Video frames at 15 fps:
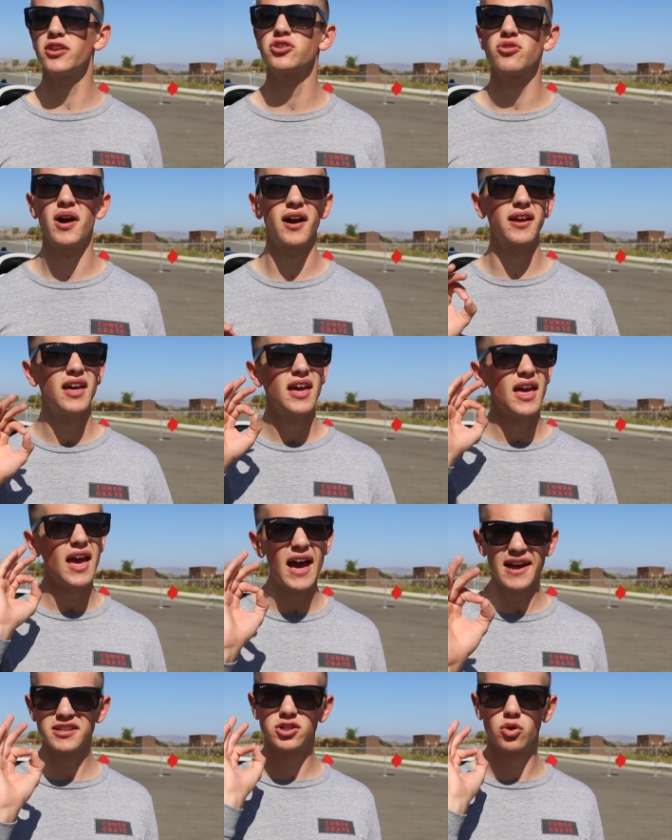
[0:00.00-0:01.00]
the track
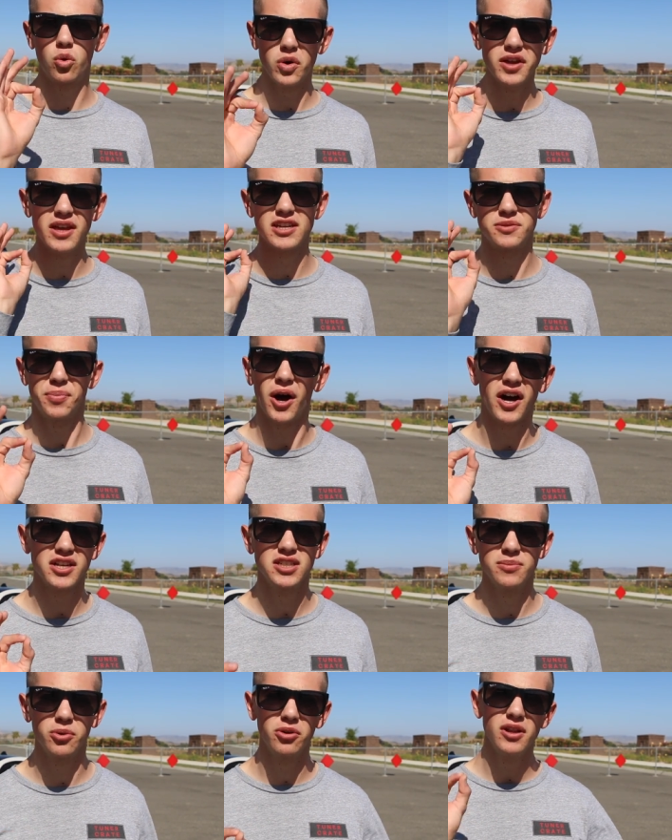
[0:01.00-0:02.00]
as quick as
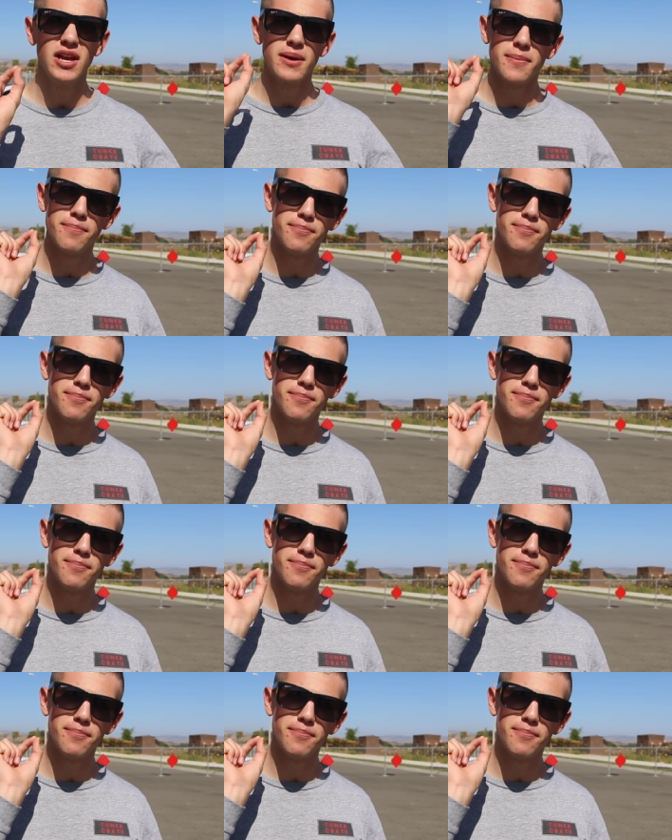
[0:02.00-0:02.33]
possible,